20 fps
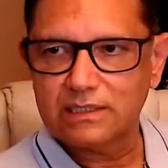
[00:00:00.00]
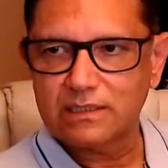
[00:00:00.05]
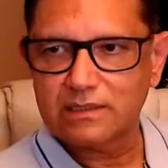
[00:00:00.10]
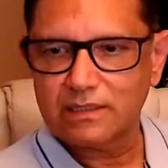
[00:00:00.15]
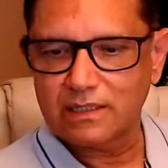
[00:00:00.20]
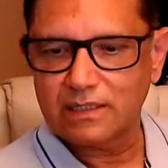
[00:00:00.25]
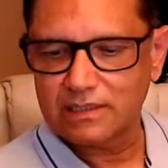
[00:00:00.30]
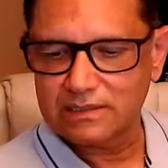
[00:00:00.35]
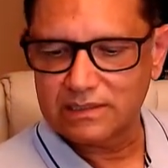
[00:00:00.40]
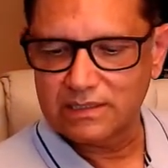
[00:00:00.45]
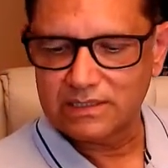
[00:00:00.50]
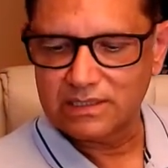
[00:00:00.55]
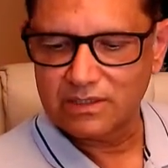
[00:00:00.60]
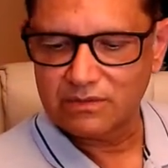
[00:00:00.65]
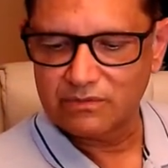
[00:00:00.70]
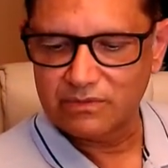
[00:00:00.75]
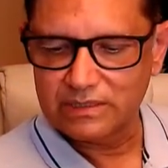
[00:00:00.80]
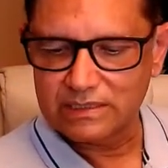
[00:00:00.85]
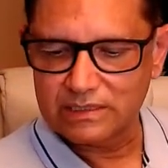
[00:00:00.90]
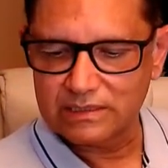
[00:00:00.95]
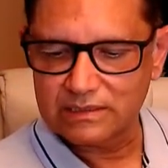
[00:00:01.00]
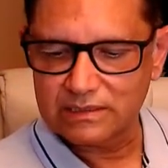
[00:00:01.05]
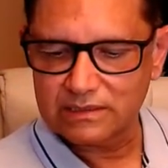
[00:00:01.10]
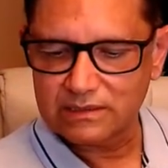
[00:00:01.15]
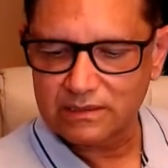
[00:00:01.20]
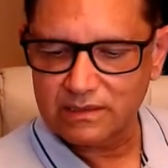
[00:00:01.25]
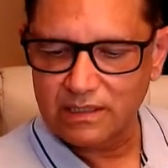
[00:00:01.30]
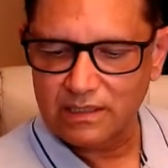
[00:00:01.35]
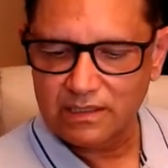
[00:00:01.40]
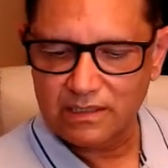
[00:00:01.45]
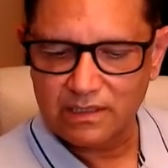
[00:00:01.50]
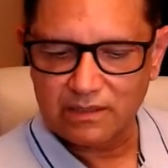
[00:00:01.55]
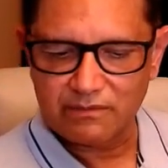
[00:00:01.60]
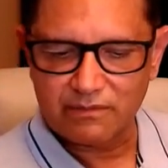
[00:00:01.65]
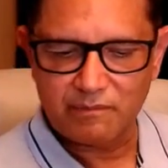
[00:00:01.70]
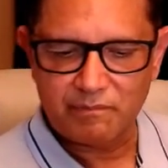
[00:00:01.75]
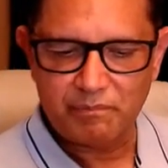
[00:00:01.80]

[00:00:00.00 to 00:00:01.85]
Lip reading: translation, which is kind of